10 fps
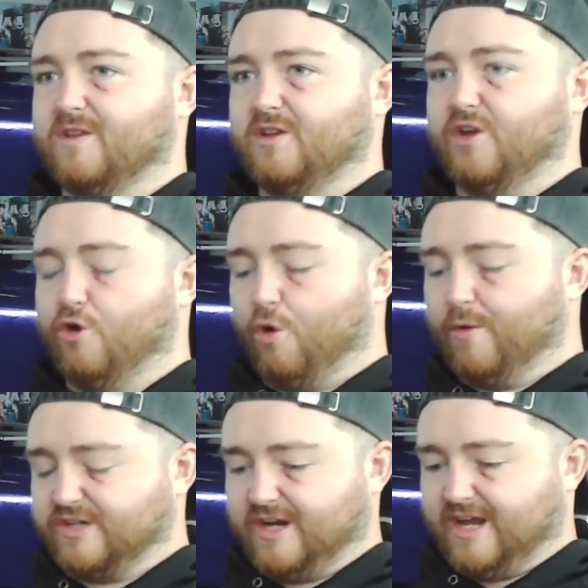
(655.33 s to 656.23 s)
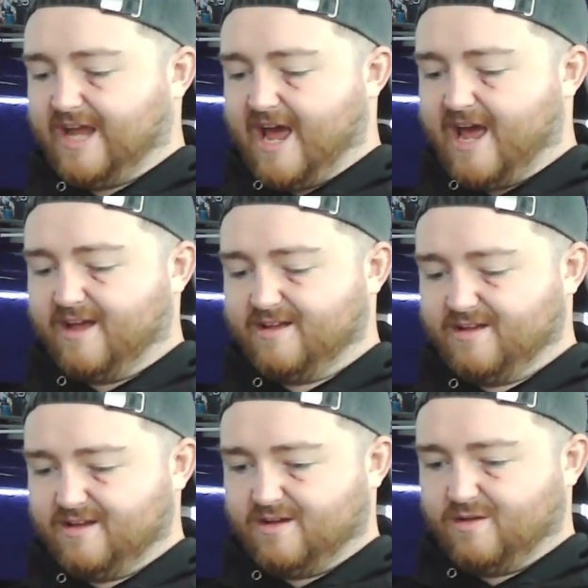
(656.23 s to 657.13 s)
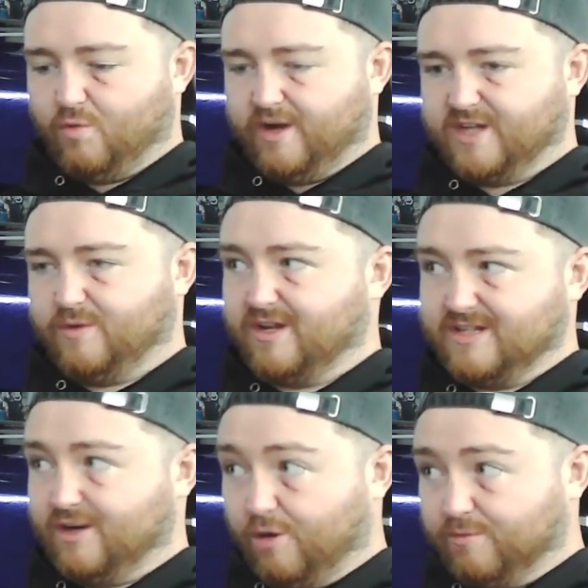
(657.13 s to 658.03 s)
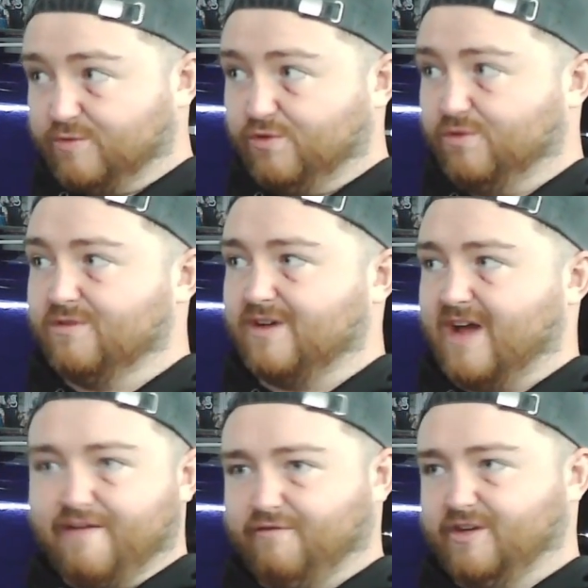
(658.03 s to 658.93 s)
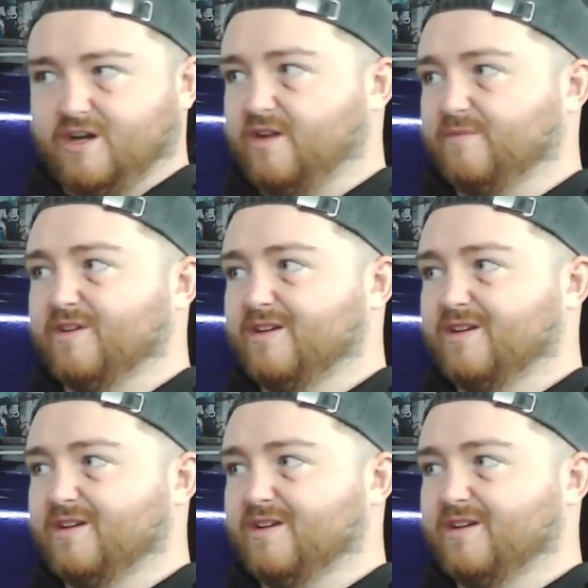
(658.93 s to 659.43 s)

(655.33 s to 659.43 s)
You're not always going to get what is we consider optimal every time.